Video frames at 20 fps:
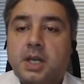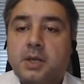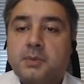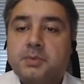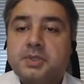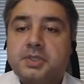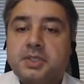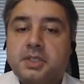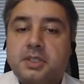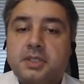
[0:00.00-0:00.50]

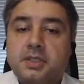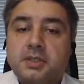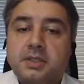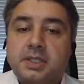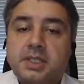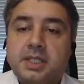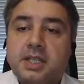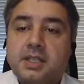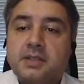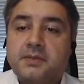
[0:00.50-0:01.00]
help
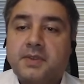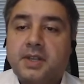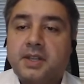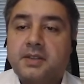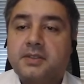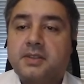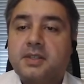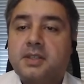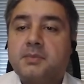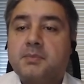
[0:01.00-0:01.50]
securely
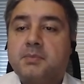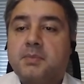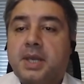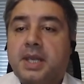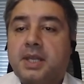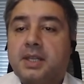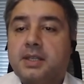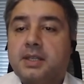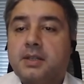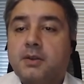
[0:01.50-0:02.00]
advancing
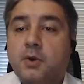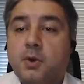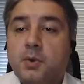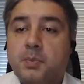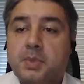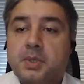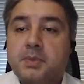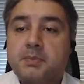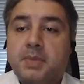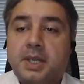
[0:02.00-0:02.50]

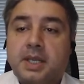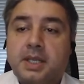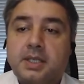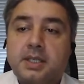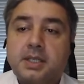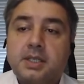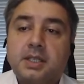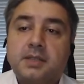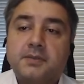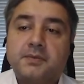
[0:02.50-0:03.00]
open
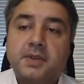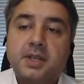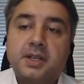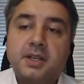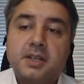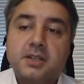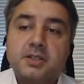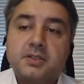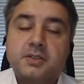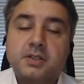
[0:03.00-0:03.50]
banking and
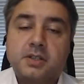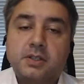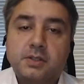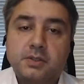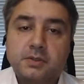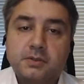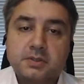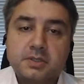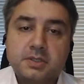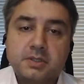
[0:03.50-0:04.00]
financial
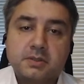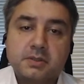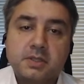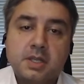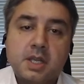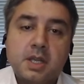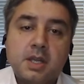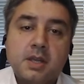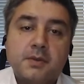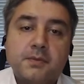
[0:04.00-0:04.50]
inclusion
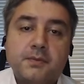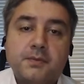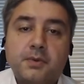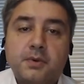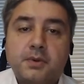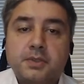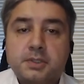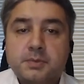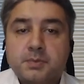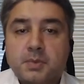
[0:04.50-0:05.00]
for